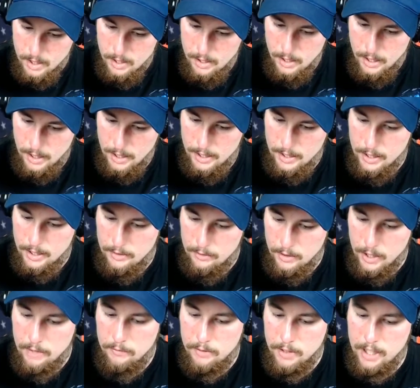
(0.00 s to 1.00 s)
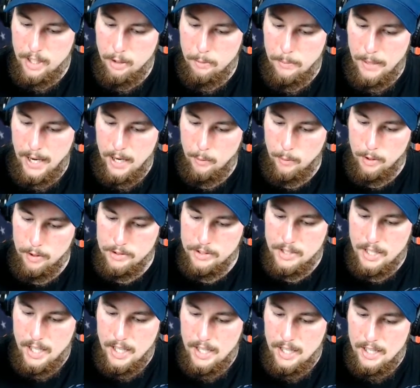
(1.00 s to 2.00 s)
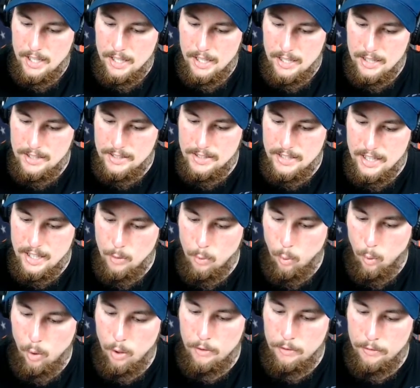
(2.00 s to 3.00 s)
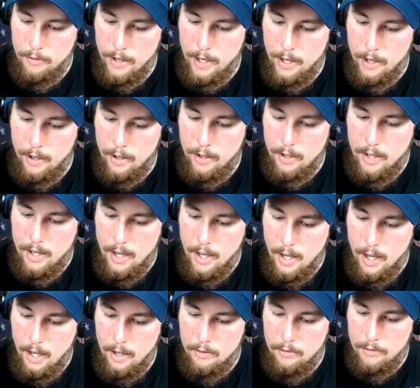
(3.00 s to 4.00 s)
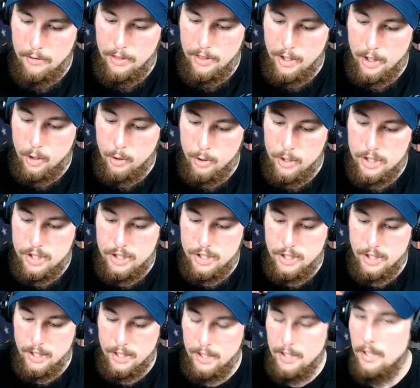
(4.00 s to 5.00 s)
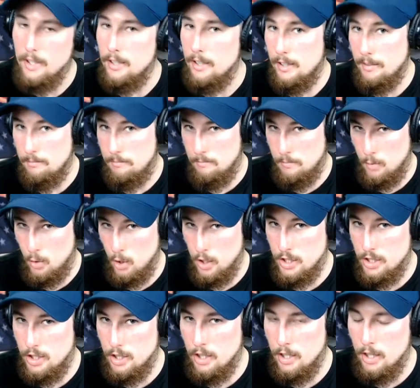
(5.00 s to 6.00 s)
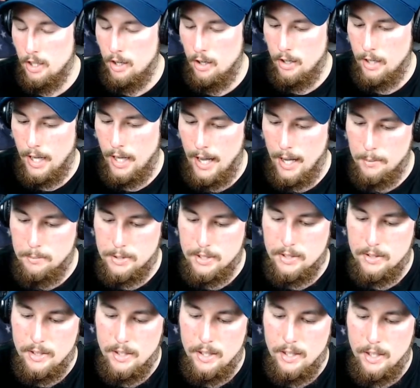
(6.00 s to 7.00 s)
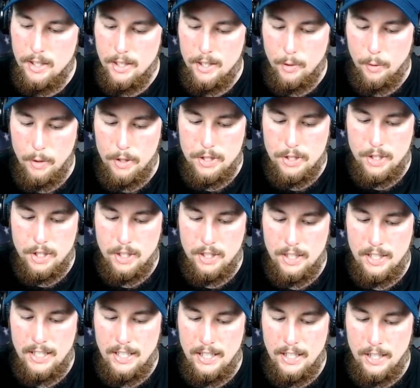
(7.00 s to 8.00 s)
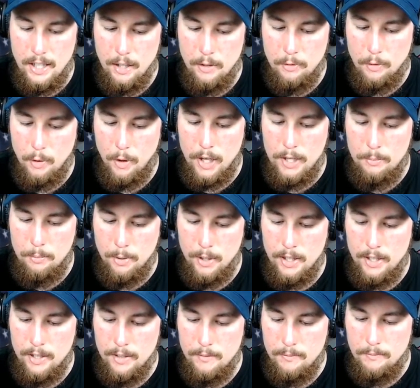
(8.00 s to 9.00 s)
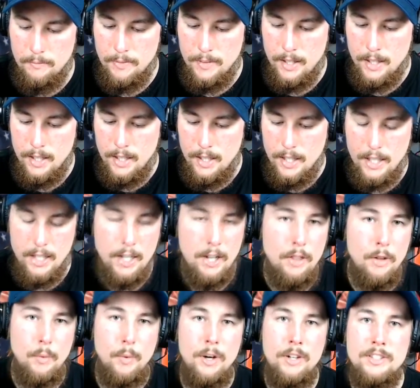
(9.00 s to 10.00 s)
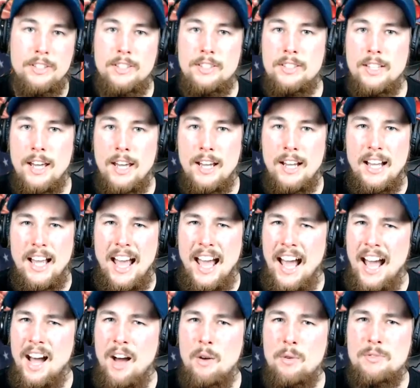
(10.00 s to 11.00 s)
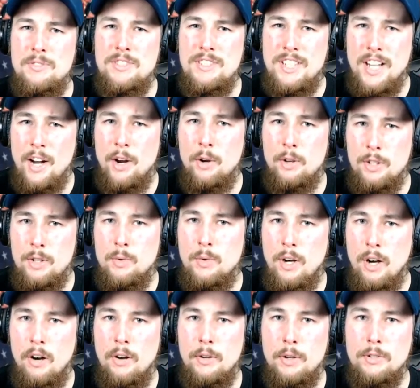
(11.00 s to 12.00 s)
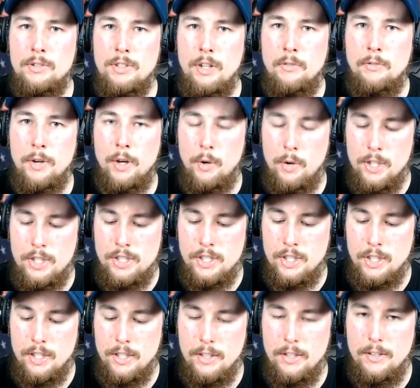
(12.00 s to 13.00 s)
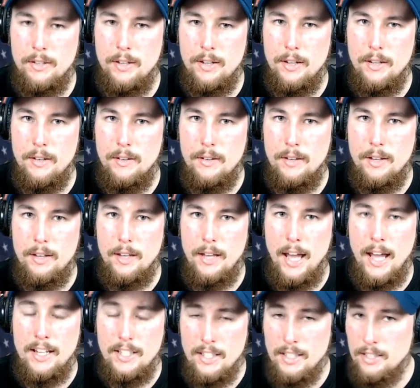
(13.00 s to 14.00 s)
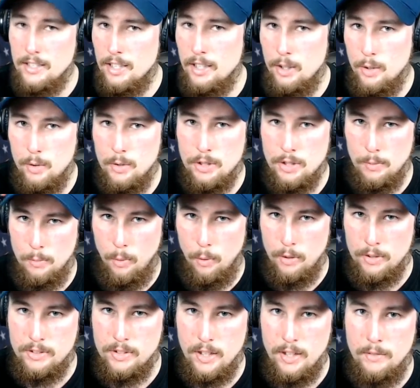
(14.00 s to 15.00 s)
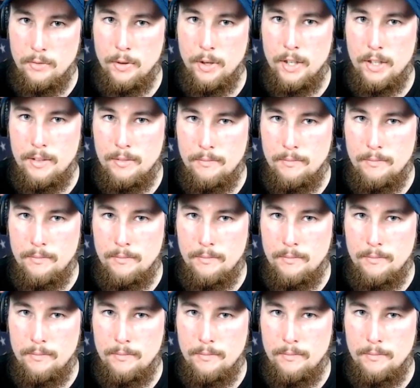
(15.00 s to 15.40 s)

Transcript: Uh, infidel powers is the warfare of the Christian, Christian in all caps, Christian king of Great Britain. In other words, he's saying, How dare you call yourself a Christian and continue to support slavery?